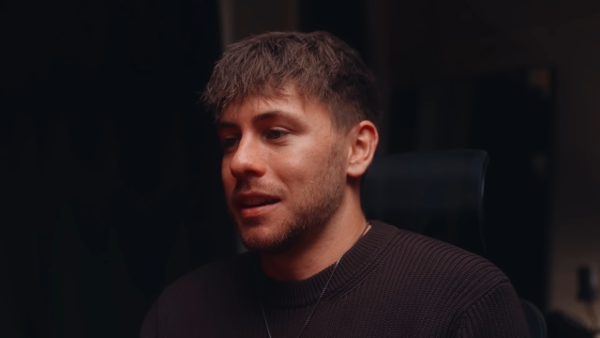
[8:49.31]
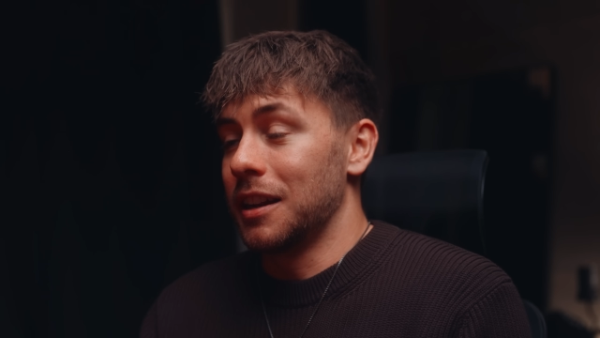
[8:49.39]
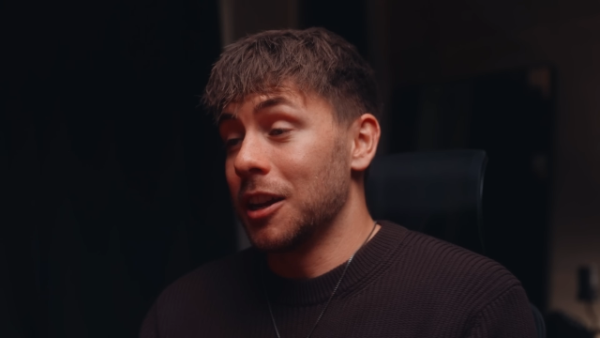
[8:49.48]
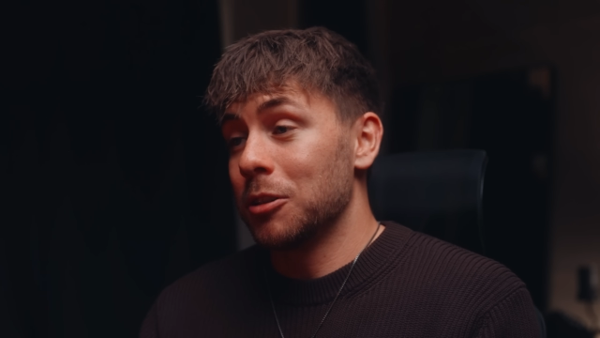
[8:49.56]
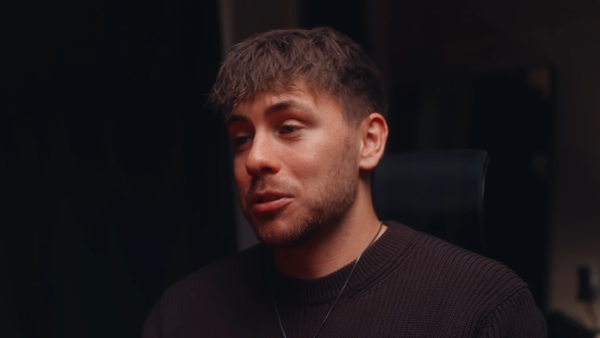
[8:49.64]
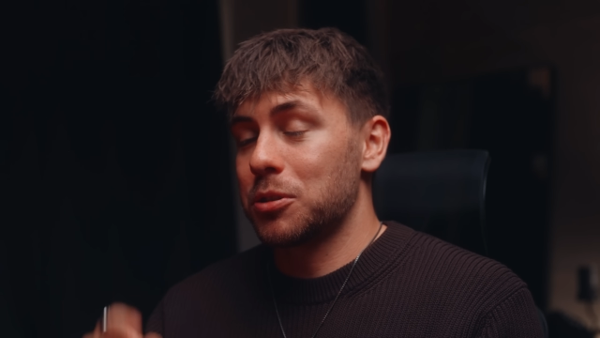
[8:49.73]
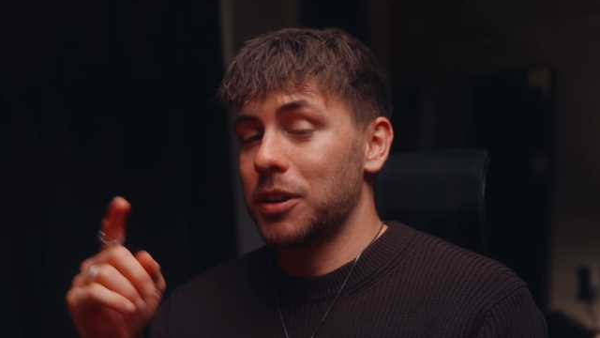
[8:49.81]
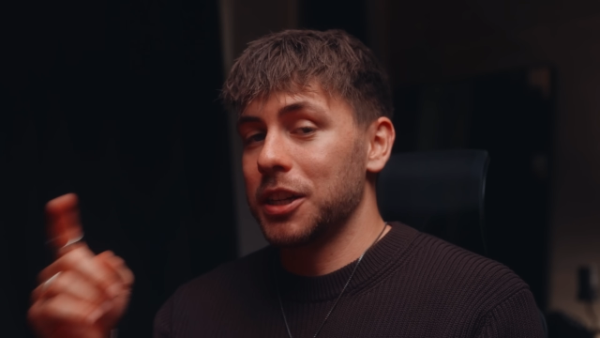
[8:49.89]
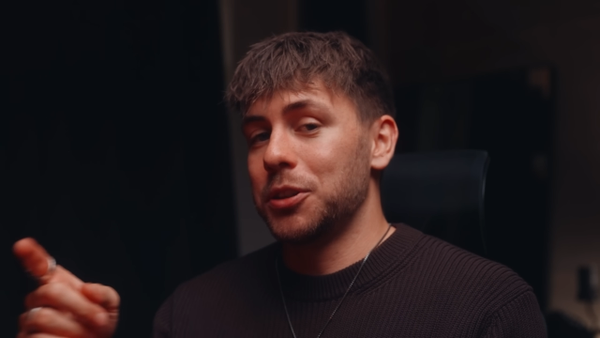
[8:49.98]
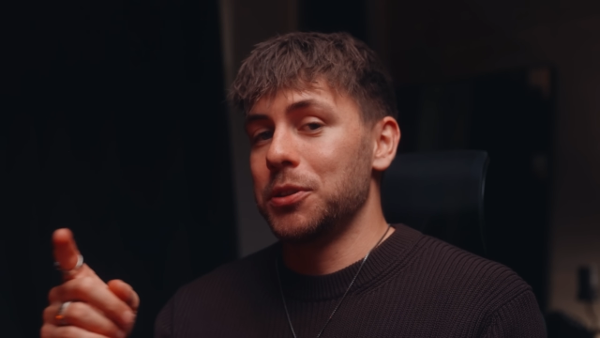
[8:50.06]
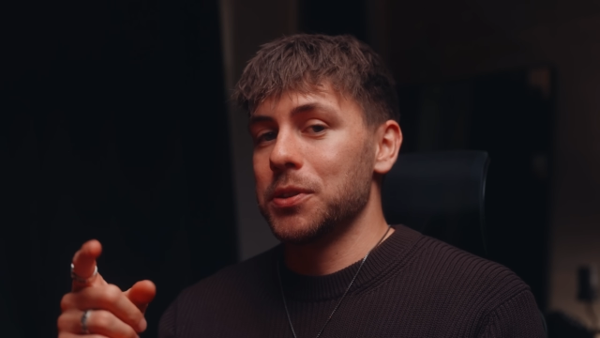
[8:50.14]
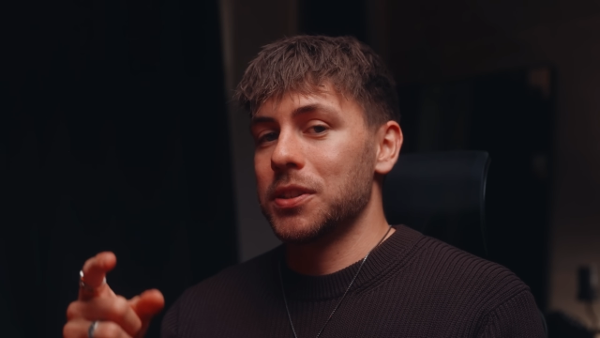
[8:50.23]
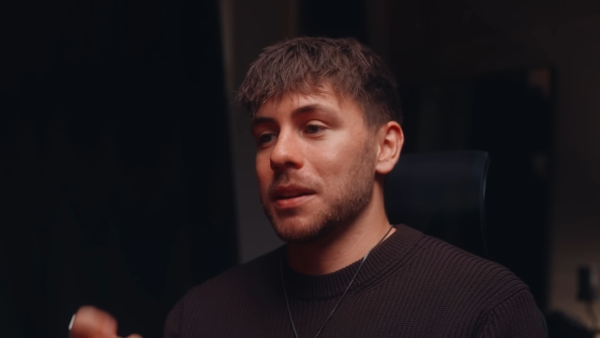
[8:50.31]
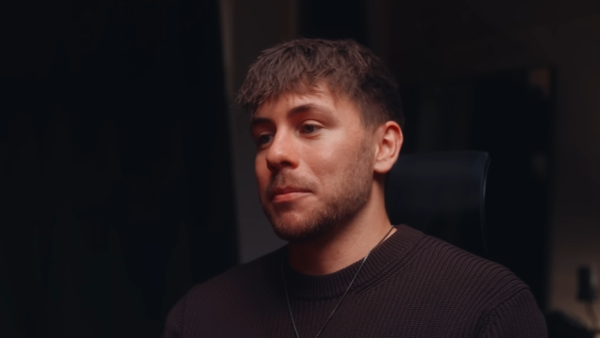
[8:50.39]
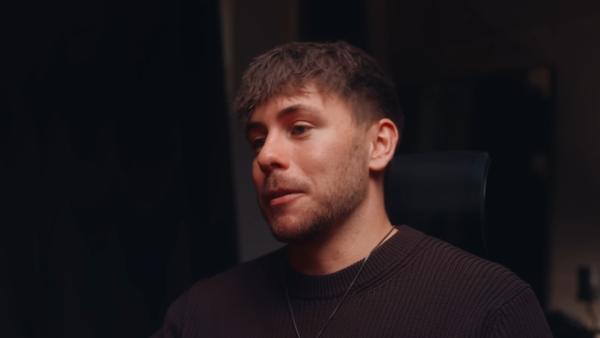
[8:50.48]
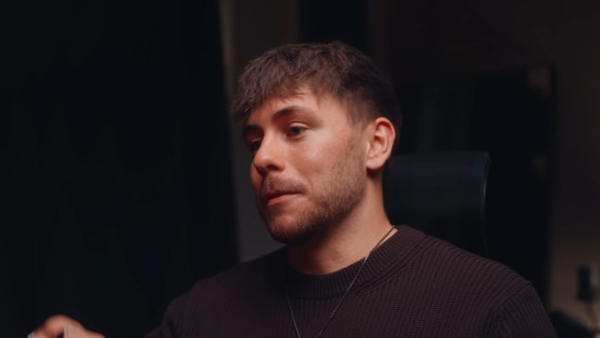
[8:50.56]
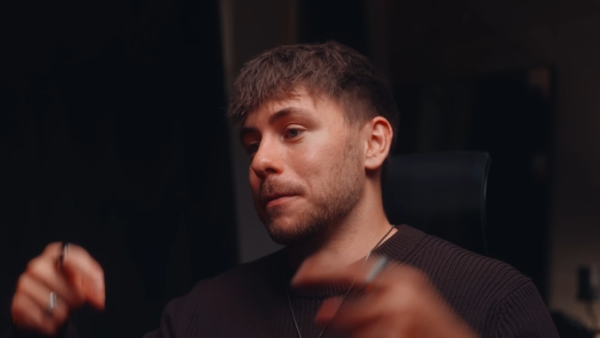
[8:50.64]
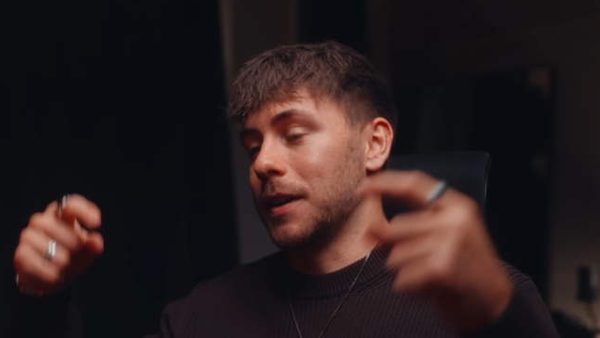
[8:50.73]
And I'll try to use
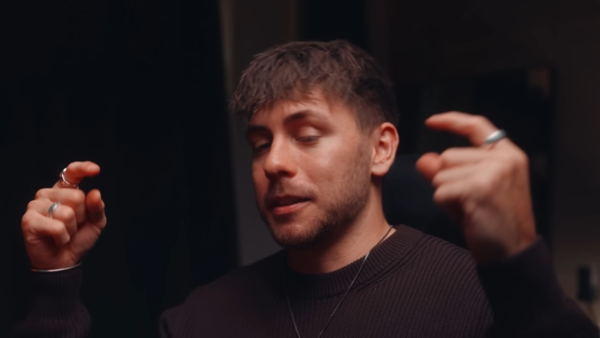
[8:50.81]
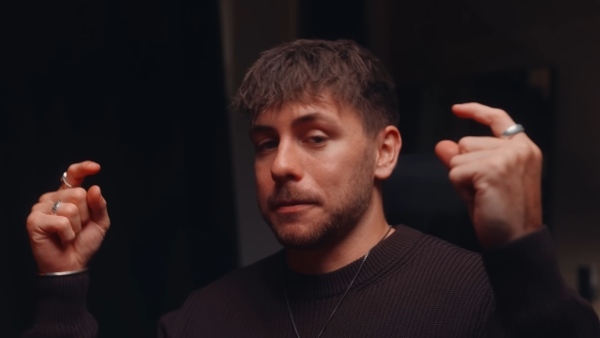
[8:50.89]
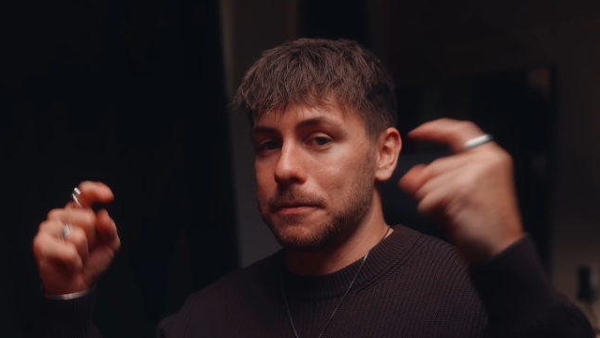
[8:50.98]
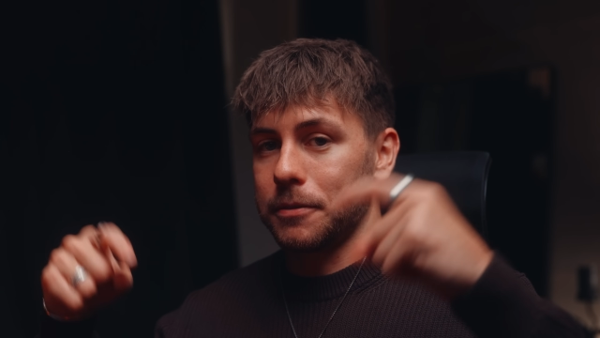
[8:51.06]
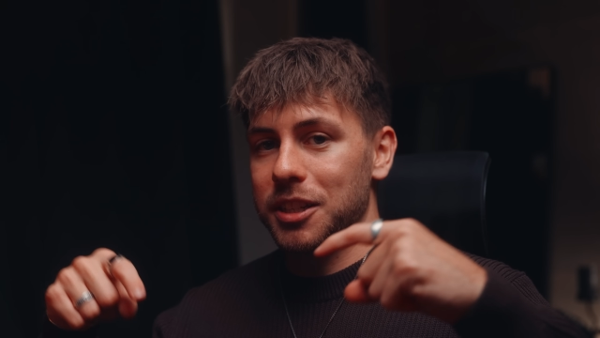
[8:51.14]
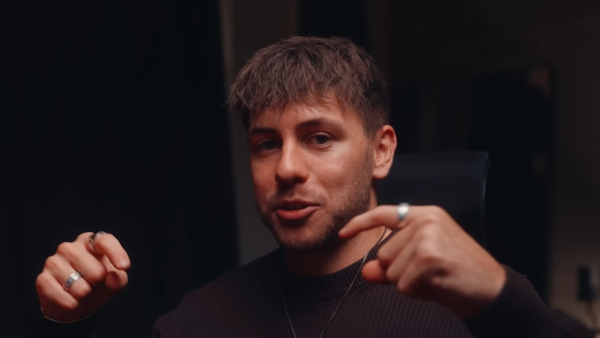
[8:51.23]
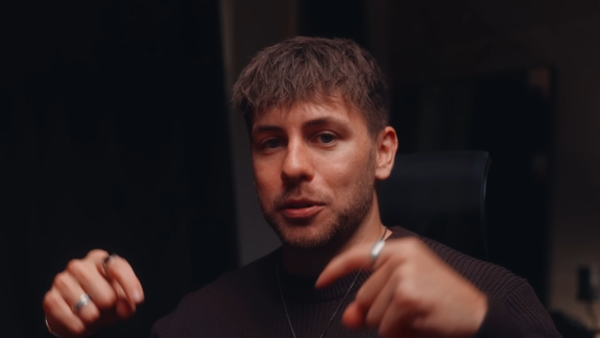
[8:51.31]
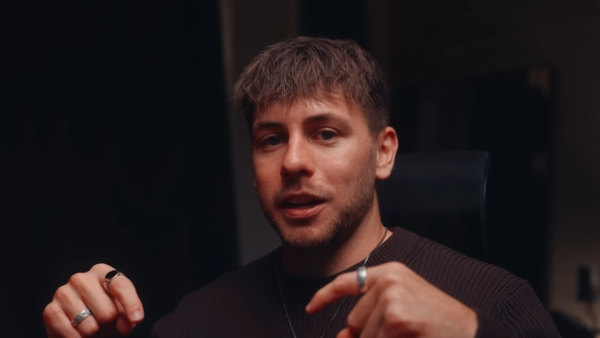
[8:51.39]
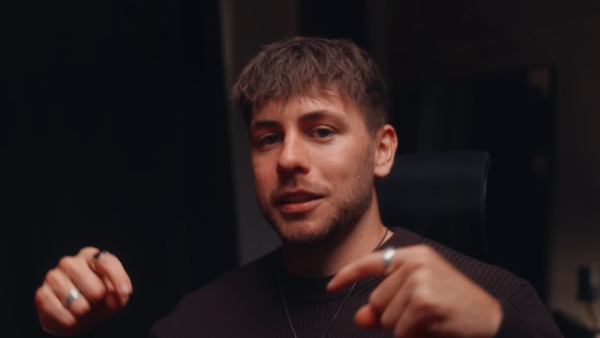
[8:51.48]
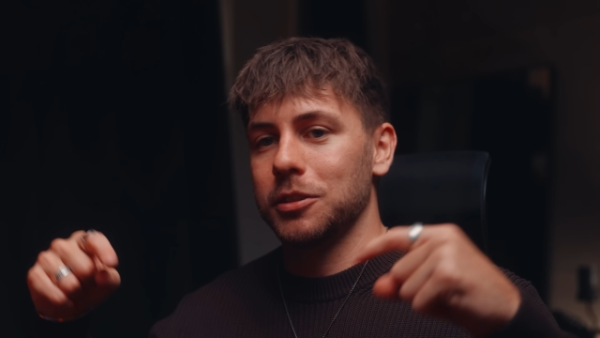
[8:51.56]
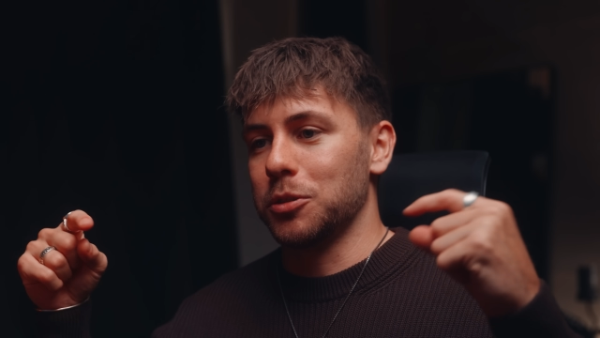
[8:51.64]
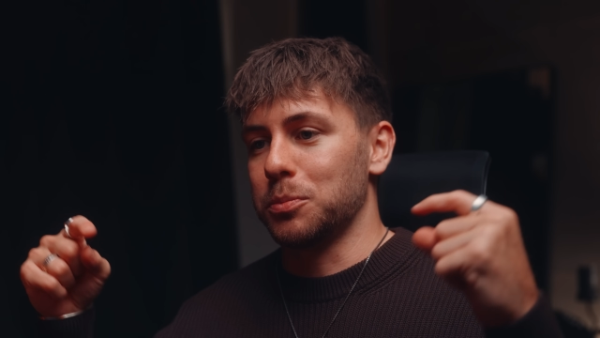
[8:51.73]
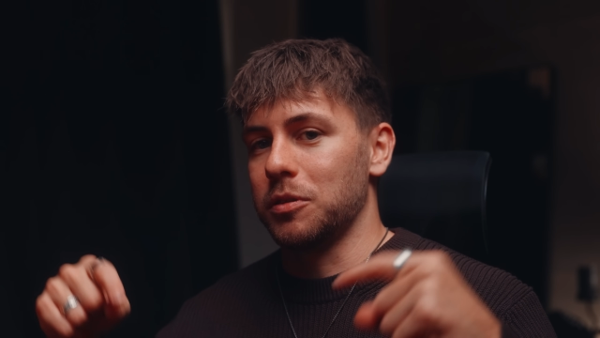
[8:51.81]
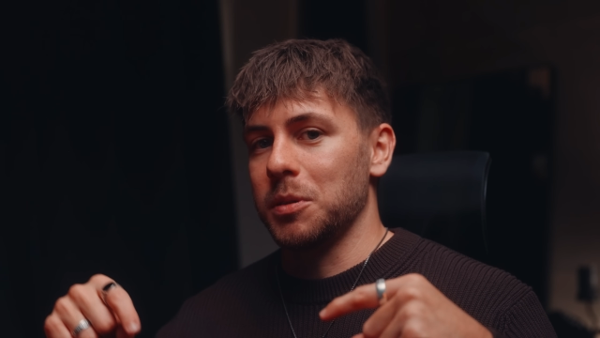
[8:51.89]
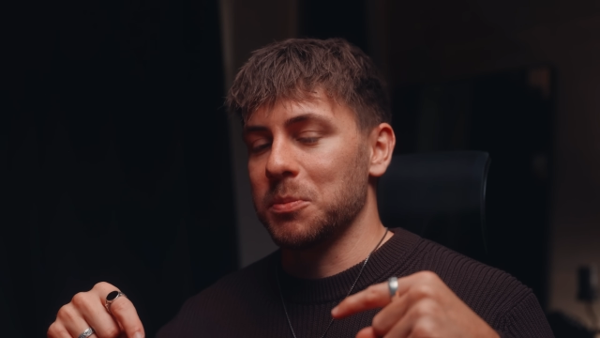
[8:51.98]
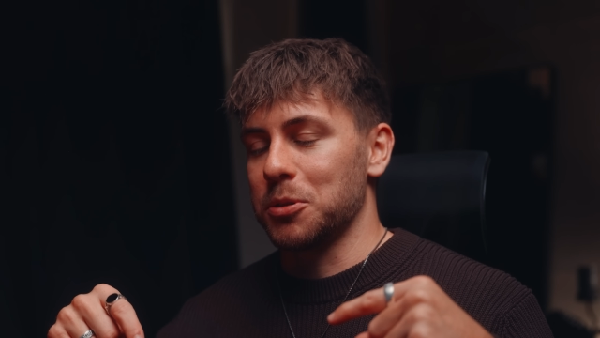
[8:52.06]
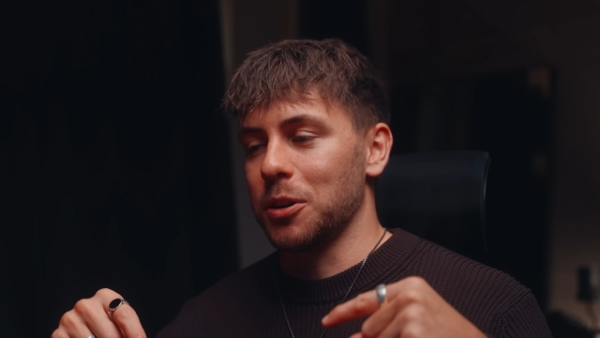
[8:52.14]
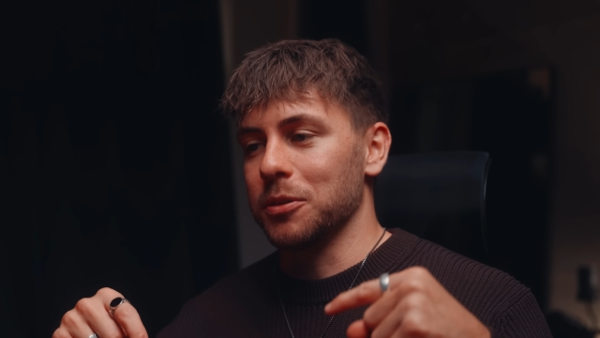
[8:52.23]
them, find a free trial to
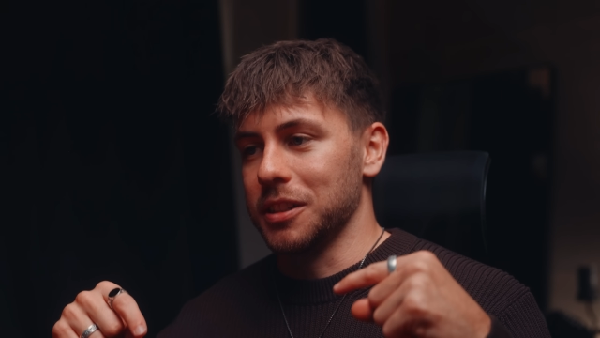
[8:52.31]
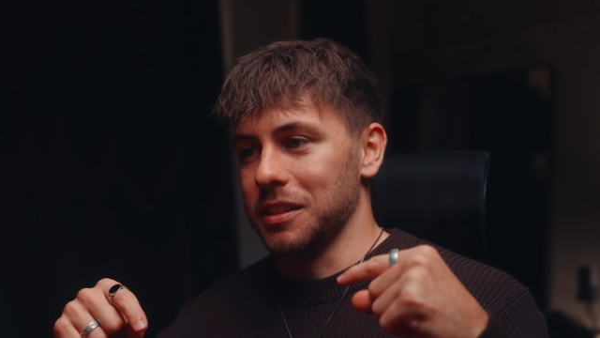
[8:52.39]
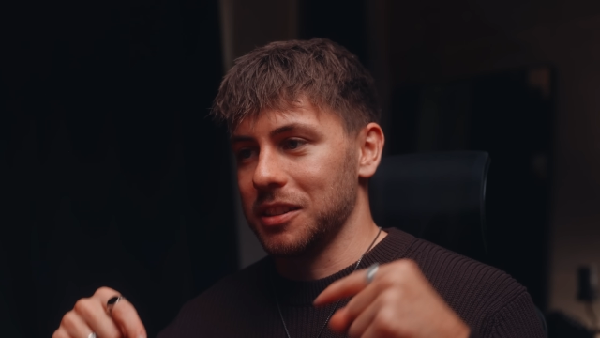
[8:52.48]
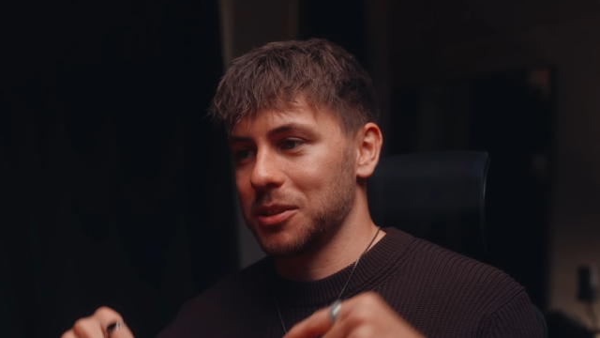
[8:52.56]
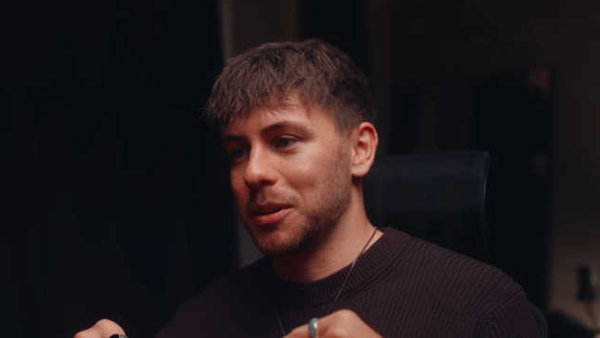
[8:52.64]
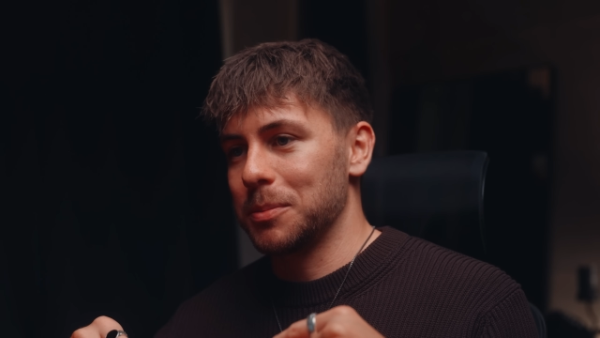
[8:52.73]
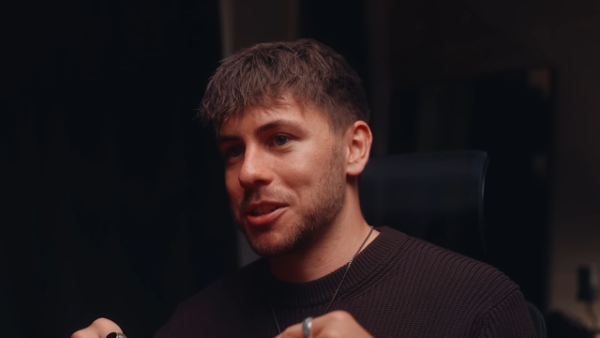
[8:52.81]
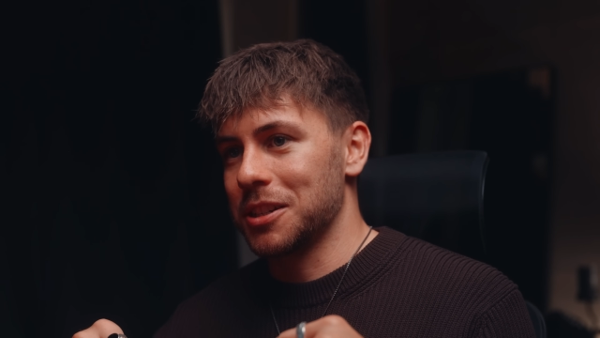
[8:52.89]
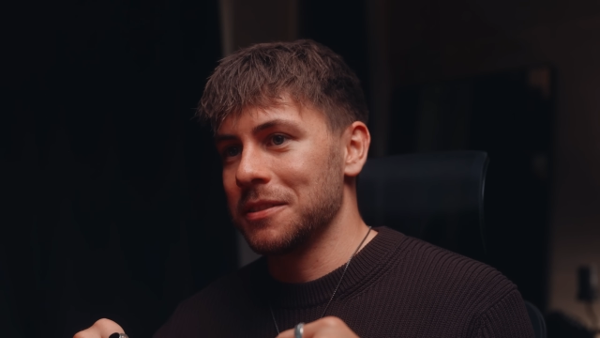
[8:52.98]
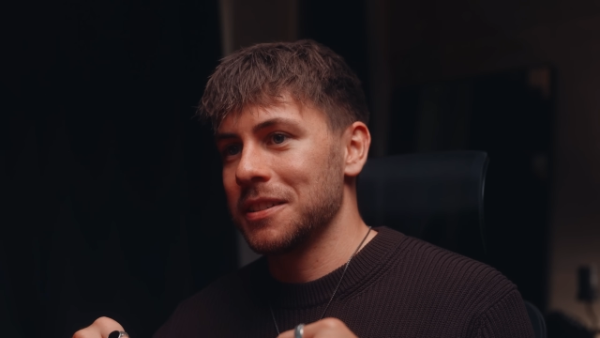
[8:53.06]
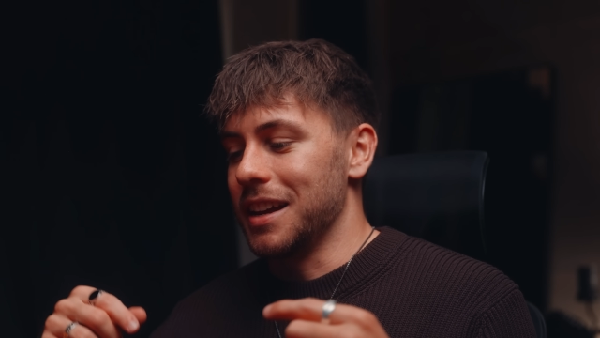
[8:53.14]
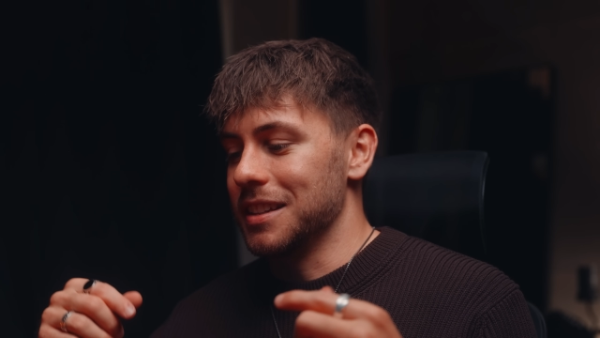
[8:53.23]
Premiere Pro in the description